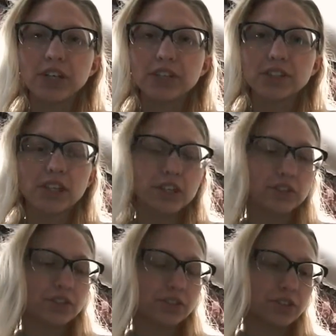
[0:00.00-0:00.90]

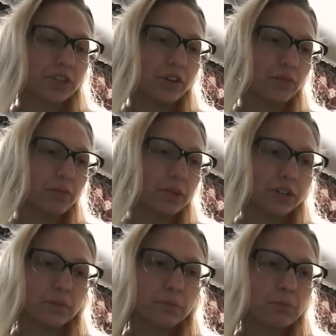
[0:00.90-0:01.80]
essays and stuff,
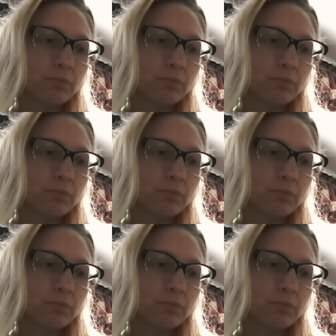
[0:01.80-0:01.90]
but